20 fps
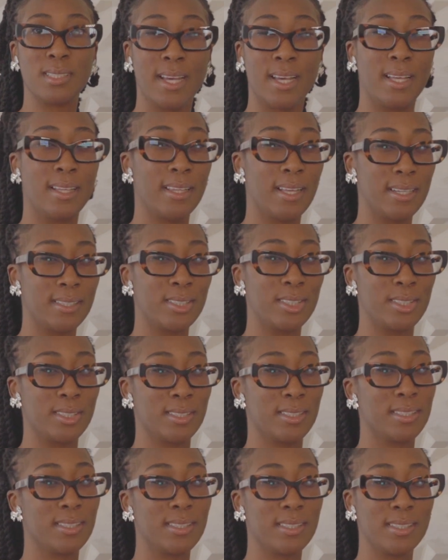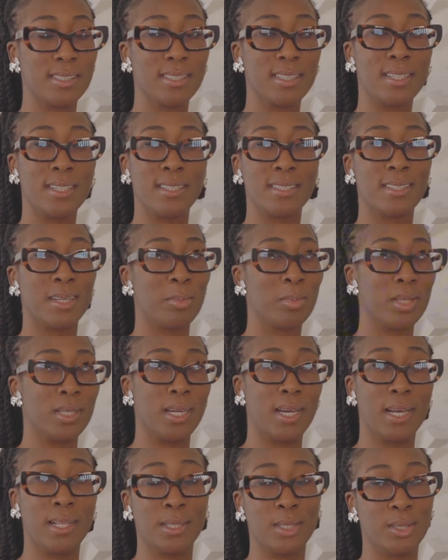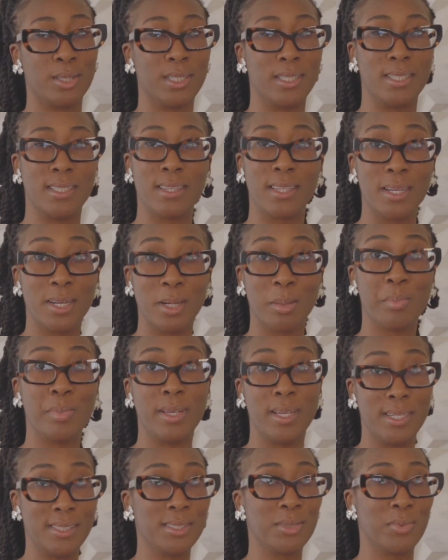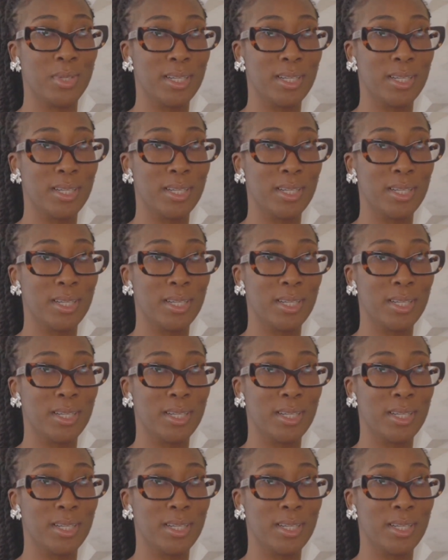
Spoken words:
And that's just something I learned in therapy as